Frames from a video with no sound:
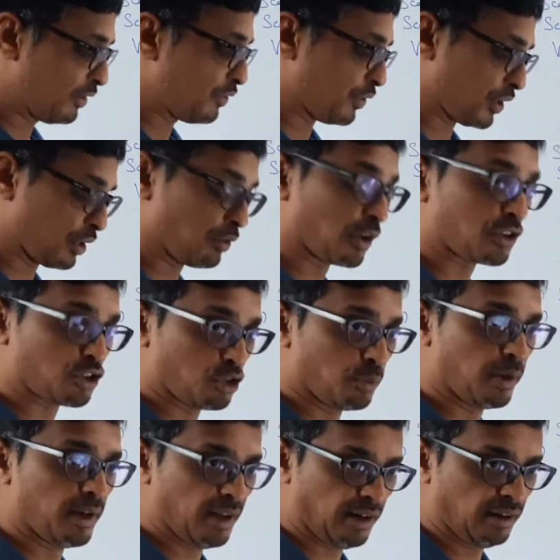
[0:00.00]
for the work to
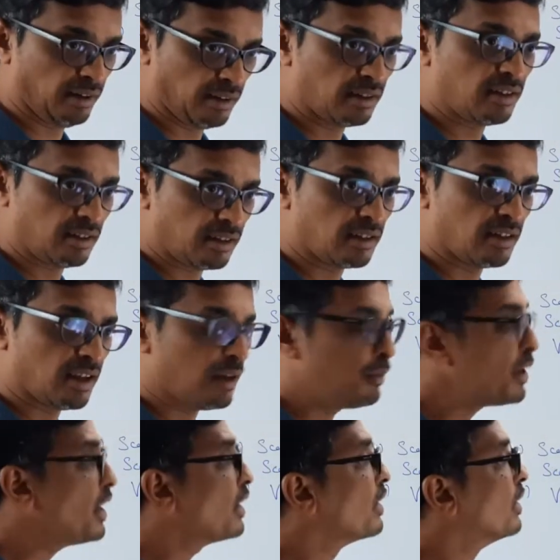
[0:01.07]
be done. Am I right?